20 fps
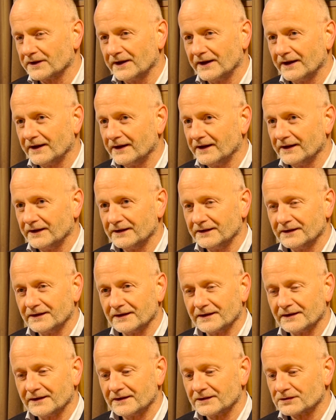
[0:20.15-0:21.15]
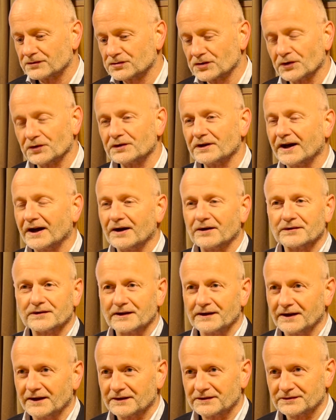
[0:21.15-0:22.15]
a uh, turnout
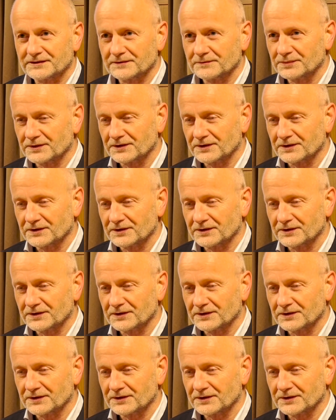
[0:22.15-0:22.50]
election